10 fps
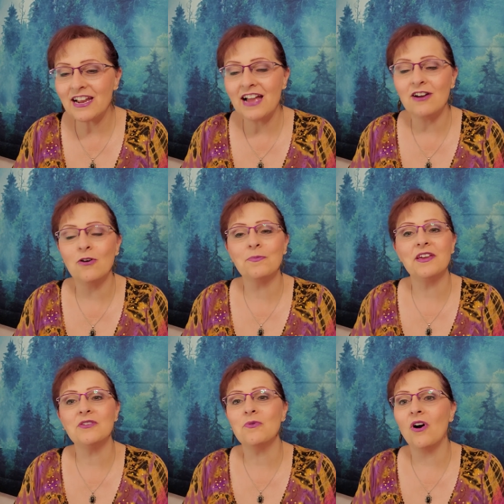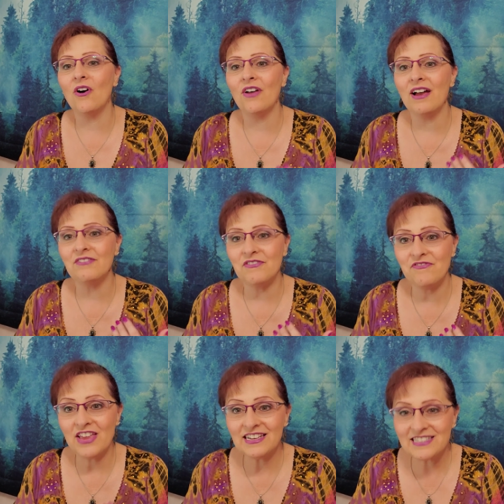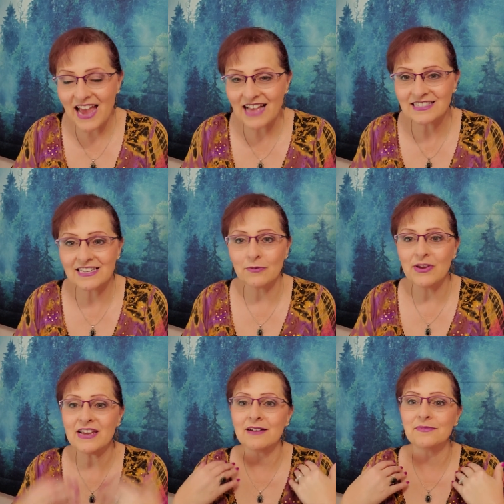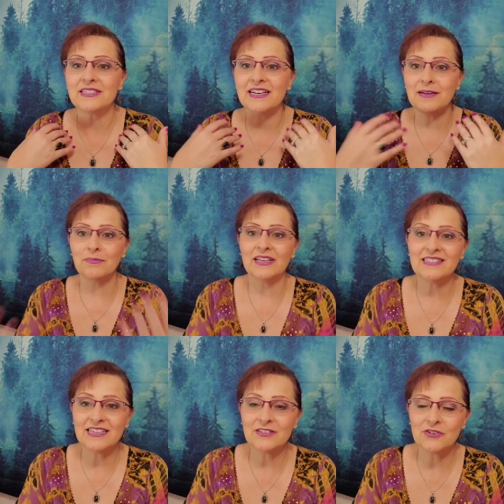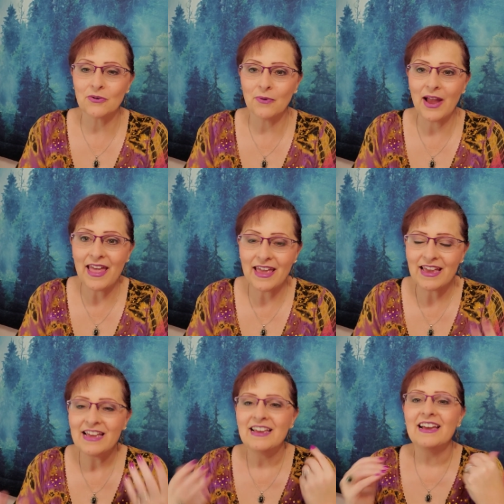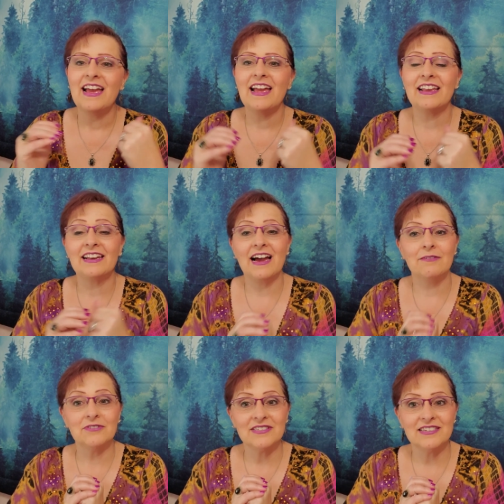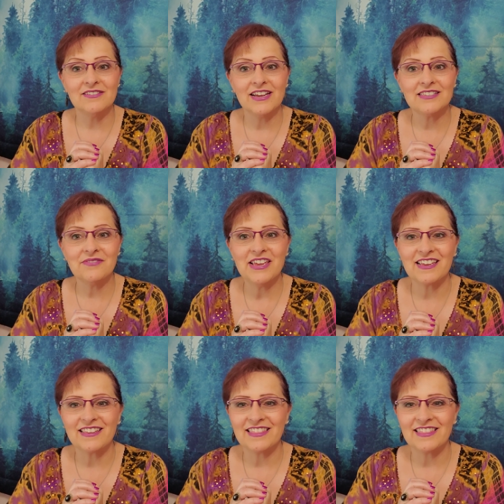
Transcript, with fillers: I hope that you all have a fantastic week. I'm sending blessings your way, and I will see you next week.